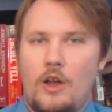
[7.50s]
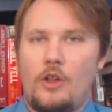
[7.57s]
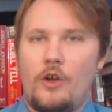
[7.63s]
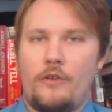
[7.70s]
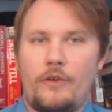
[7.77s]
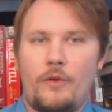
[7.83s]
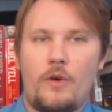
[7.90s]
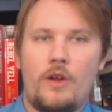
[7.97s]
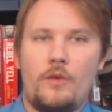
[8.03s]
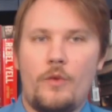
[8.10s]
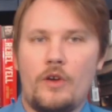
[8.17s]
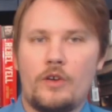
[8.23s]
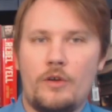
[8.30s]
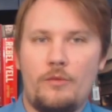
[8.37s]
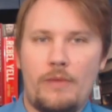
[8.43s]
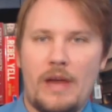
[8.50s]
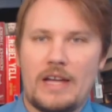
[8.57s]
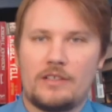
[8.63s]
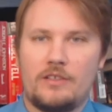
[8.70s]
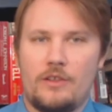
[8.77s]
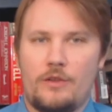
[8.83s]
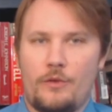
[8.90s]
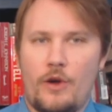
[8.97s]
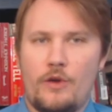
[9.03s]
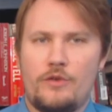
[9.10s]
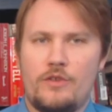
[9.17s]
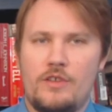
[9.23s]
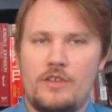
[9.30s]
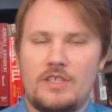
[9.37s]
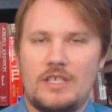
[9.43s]
Hello, everyone. Welcome back to the Road
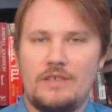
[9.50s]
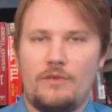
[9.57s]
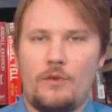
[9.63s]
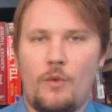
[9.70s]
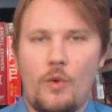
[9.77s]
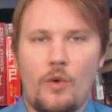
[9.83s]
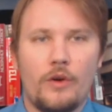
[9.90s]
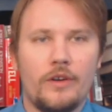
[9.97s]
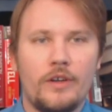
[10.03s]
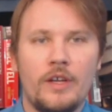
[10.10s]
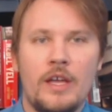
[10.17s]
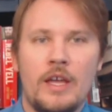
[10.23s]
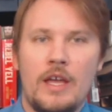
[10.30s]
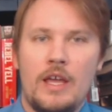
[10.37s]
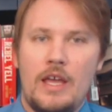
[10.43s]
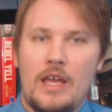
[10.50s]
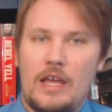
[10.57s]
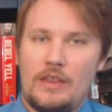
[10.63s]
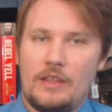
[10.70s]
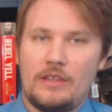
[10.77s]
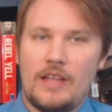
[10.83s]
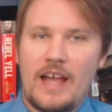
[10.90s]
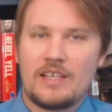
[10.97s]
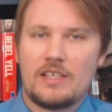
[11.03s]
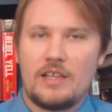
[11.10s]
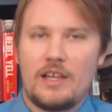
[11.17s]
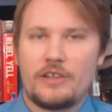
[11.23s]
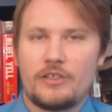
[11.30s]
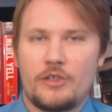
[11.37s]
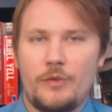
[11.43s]
to the Civil War. In the last
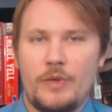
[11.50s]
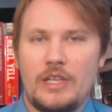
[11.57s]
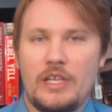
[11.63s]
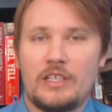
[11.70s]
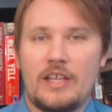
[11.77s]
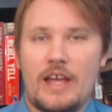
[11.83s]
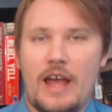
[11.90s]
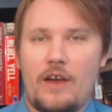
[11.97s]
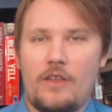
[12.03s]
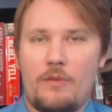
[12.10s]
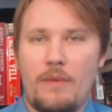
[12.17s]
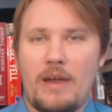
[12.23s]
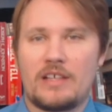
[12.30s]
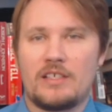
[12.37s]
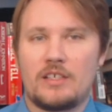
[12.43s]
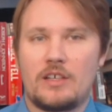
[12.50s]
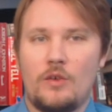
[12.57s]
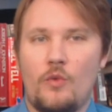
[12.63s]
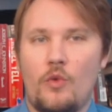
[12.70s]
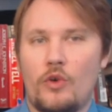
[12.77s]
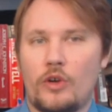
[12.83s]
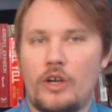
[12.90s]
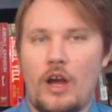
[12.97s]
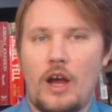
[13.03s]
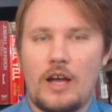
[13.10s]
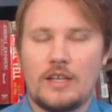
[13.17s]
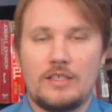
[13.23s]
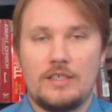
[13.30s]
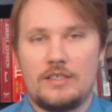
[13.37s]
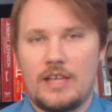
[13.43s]
lecture, we looked at how the Mexican War
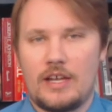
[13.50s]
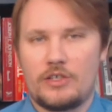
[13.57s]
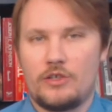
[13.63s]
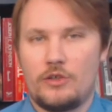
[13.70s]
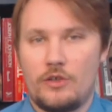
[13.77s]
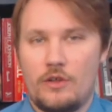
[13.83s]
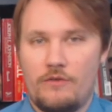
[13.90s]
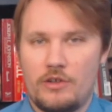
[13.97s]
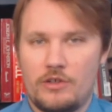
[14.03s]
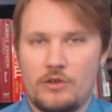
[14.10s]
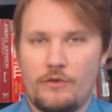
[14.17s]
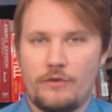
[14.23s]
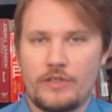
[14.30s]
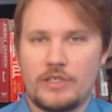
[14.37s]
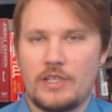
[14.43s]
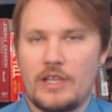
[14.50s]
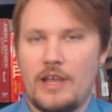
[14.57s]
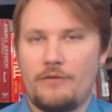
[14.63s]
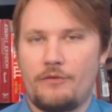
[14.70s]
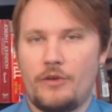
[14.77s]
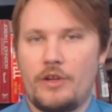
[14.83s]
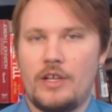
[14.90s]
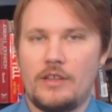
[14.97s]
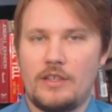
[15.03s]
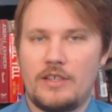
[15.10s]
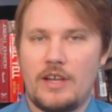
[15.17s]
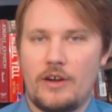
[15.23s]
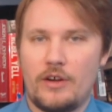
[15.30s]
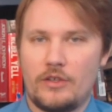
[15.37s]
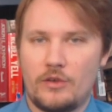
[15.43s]
caused a sectional division over slavery in the
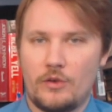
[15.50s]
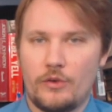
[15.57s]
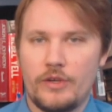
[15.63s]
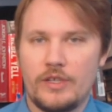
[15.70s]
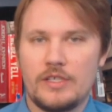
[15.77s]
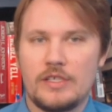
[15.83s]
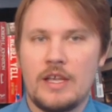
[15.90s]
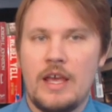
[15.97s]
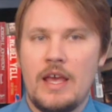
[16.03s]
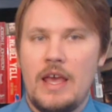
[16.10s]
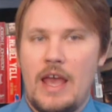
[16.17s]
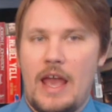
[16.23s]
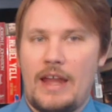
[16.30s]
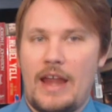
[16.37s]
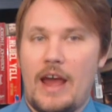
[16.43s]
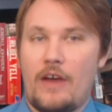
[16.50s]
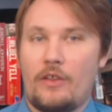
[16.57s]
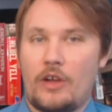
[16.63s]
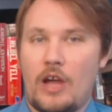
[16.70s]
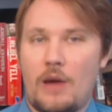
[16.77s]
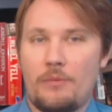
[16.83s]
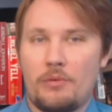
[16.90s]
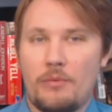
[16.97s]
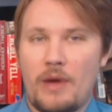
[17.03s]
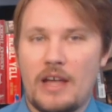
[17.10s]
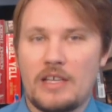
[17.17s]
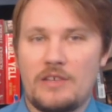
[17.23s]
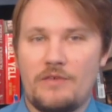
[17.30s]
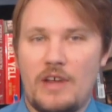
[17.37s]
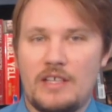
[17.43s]
territories and how the
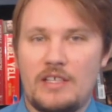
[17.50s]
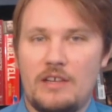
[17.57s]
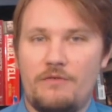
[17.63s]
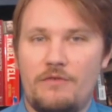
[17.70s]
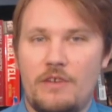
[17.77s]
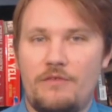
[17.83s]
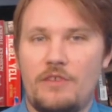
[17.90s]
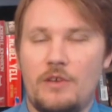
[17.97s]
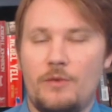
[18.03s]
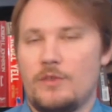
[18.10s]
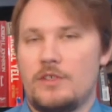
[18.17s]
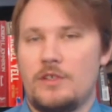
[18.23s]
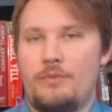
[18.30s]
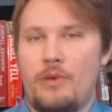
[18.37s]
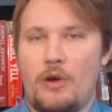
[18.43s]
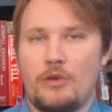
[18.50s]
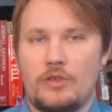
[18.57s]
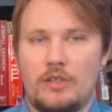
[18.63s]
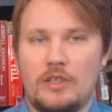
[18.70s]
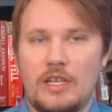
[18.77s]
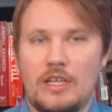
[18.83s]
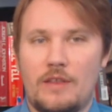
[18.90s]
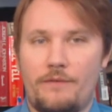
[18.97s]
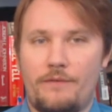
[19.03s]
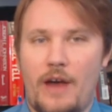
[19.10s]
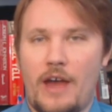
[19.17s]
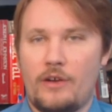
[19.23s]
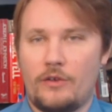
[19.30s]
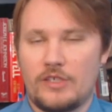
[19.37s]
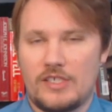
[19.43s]
Compromise of 1850 was supposedly the
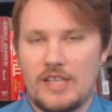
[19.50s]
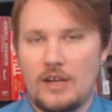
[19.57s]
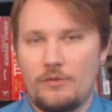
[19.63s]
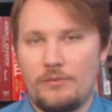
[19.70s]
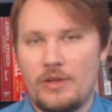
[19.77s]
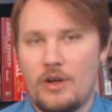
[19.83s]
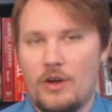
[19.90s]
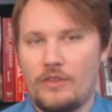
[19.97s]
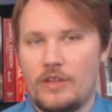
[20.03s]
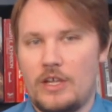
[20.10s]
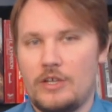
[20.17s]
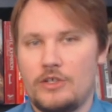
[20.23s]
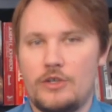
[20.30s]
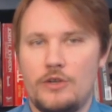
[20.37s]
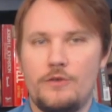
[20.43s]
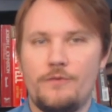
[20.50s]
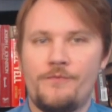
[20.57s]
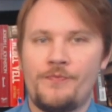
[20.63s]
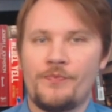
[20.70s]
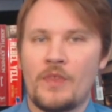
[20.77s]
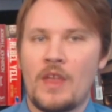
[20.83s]
final settlement on the issue.